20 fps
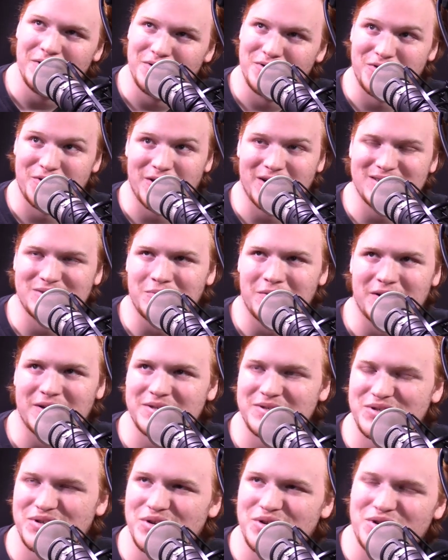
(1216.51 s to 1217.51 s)
Do you guys want
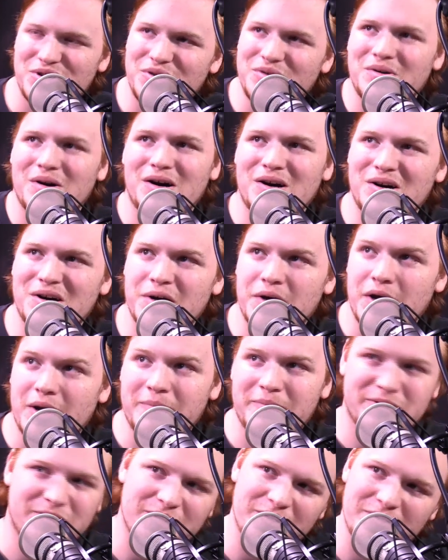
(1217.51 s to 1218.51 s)
us to do an
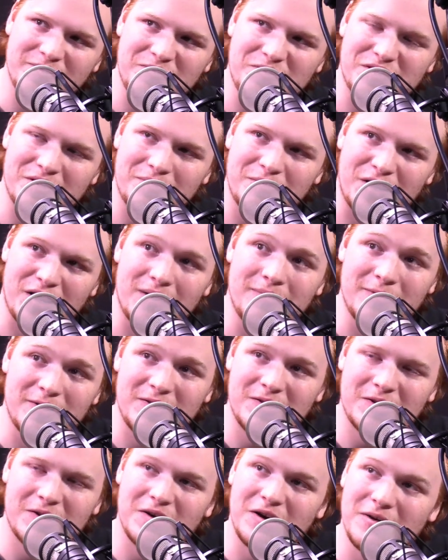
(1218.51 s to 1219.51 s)
episode sometime in
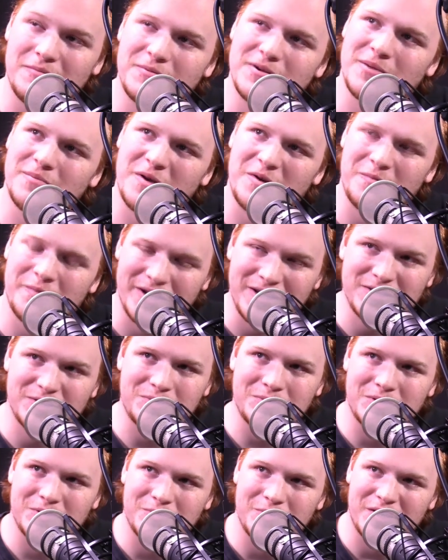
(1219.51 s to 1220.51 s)
the upcoming
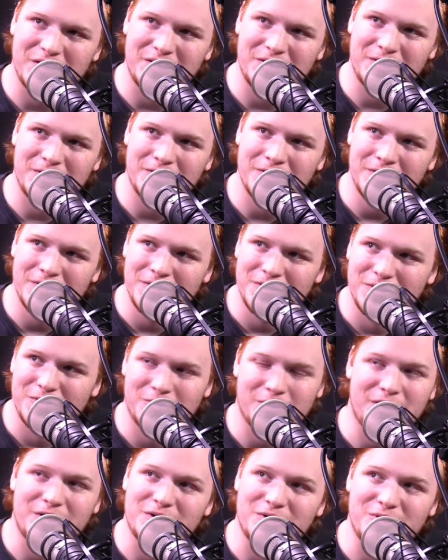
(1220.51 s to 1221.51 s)
weeks where we
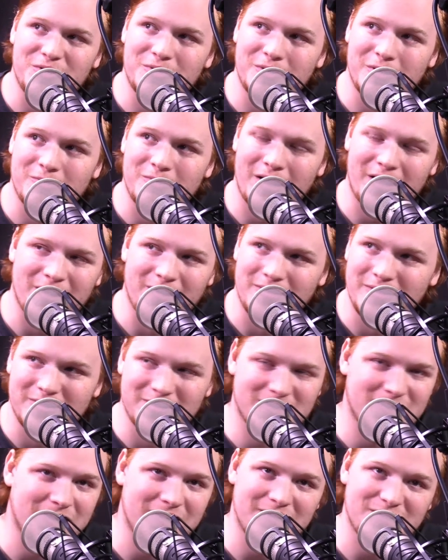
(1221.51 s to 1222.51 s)
create a new
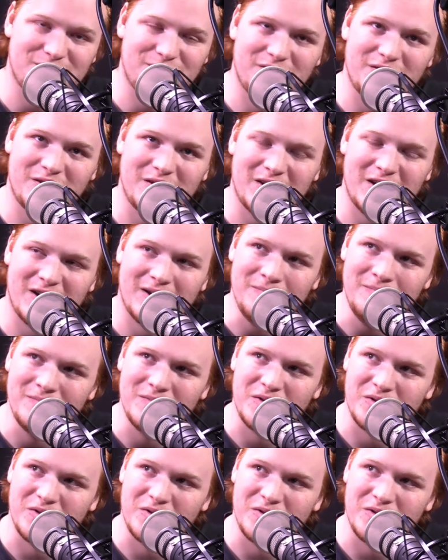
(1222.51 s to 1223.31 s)
irregulars list for the game,